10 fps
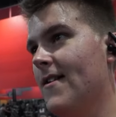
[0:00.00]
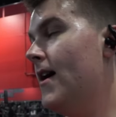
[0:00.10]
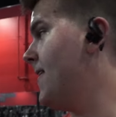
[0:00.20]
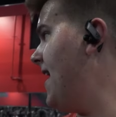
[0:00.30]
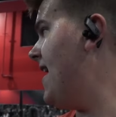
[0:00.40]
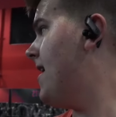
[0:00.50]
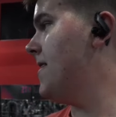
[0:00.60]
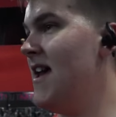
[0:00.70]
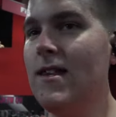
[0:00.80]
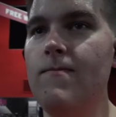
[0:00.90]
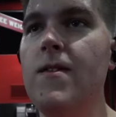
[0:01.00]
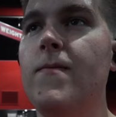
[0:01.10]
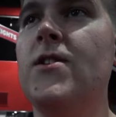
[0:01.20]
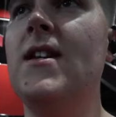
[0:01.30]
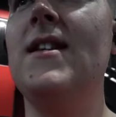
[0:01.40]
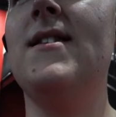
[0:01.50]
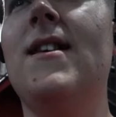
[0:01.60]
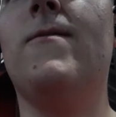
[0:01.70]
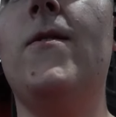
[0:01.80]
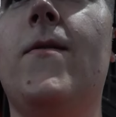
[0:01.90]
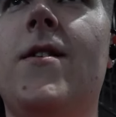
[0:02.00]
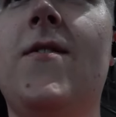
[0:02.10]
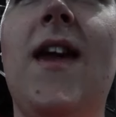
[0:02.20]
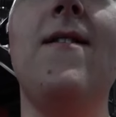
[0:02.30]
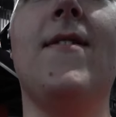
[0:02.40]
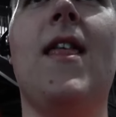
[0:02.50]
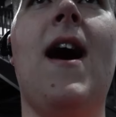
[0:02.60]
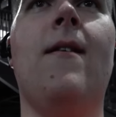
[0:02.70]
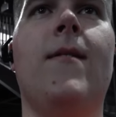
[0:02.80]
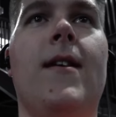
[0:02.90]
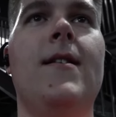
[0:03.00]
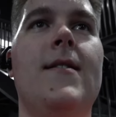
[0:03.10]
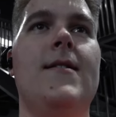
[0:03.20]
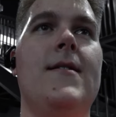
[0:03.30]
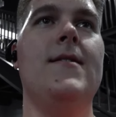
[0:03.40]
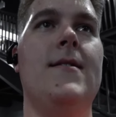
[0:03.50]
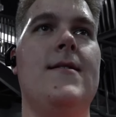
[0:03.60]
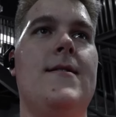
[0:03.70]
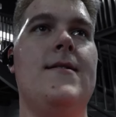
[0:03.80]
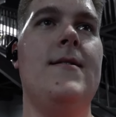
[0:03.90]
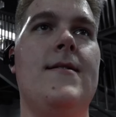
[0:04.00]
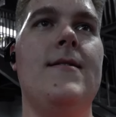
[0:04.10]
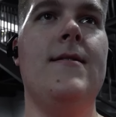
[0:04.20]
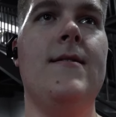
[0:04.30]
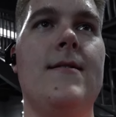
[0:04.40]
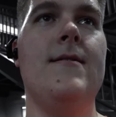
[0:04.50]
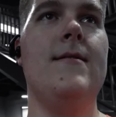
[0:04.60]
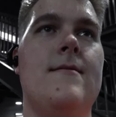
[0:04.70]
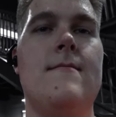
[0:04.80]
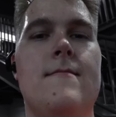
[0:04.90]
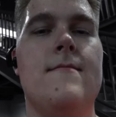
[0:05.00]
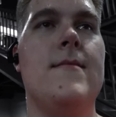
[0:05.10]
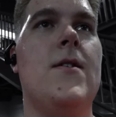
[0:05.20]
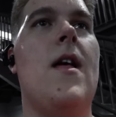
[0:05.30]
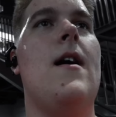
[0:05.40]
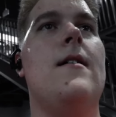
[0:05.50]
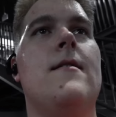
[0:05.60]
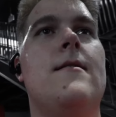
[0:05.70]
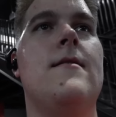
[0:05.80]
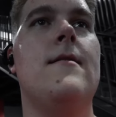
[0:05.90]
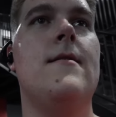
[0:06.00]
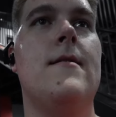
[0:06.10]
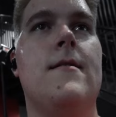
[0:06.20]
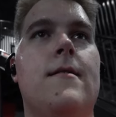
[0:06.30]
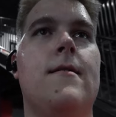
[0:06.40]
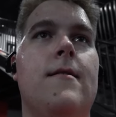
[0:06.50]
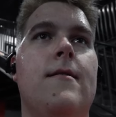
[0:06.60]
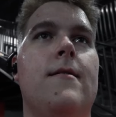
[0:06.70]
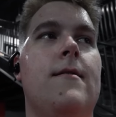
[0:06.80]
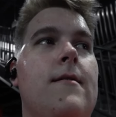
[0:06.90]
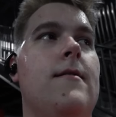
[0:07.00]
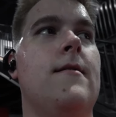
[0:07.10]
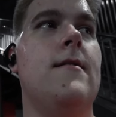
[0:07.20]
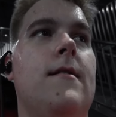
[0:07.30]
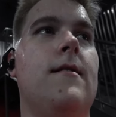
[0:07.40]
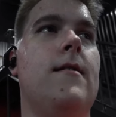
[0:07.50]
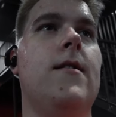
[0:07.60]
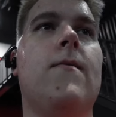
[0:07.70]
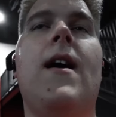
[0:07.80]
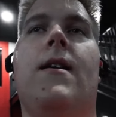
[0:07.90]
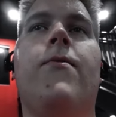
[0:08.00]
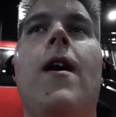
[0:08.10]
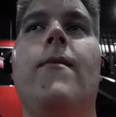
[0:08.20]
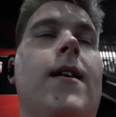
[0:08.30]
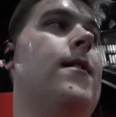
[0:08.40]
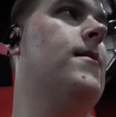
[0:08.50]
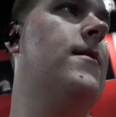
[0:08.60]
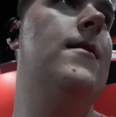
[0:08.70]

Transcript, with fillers: On that on that Smith machine, it does feel weird. You can't even lie to me. I don't think it does. It's, probably the, way, it's probably the way you set it up, but... You're right, it probably is.